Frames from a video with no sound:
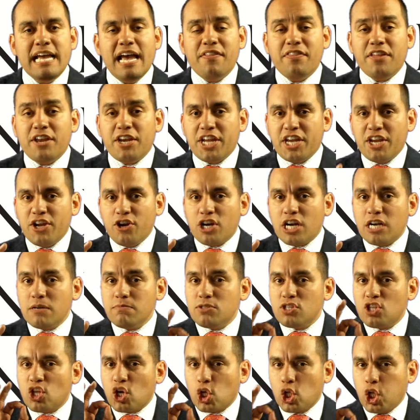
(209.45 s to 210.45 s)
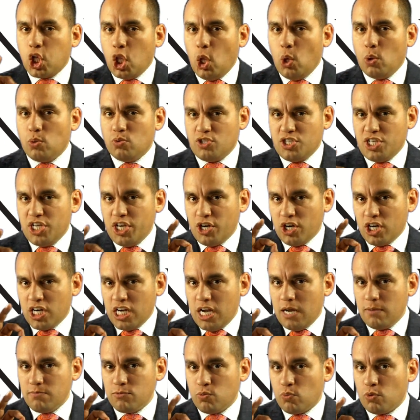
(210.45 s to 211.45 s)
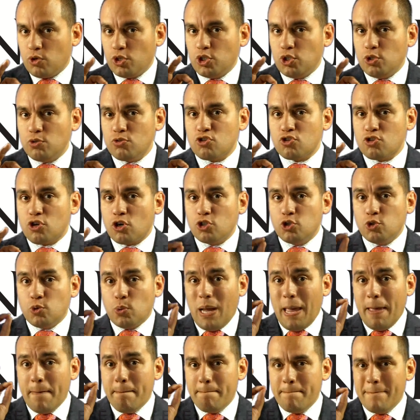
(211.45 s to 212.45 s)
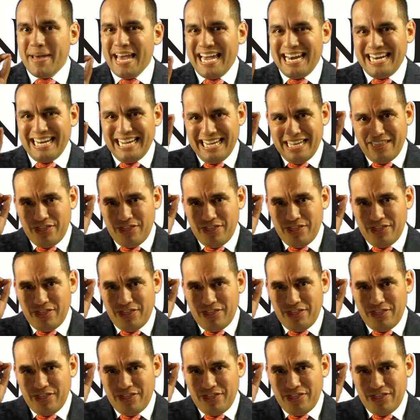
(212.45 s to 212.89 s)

And then here comes the close. Here comes where you start to embed